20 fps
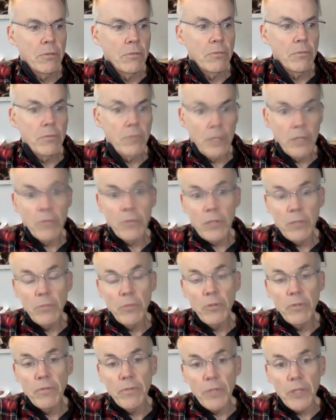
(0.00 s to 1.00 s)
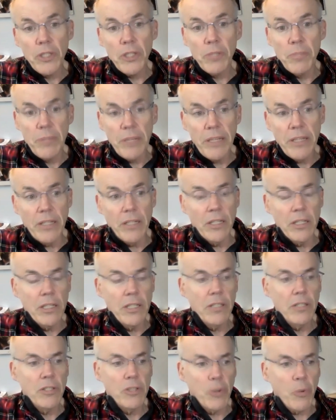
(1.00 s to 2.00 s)
really move with speed
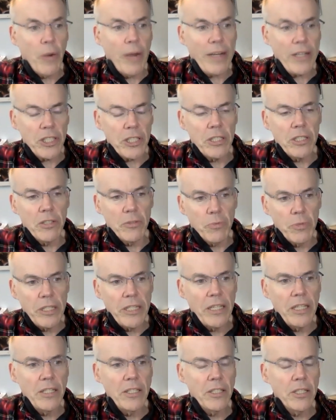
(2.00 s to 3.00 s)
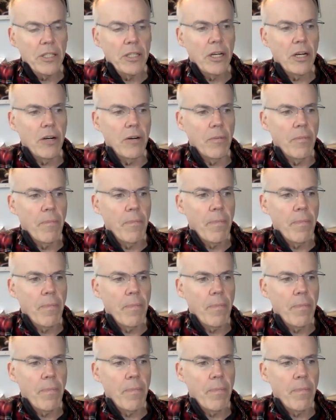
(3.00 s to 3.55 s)
in the direction that we need to go.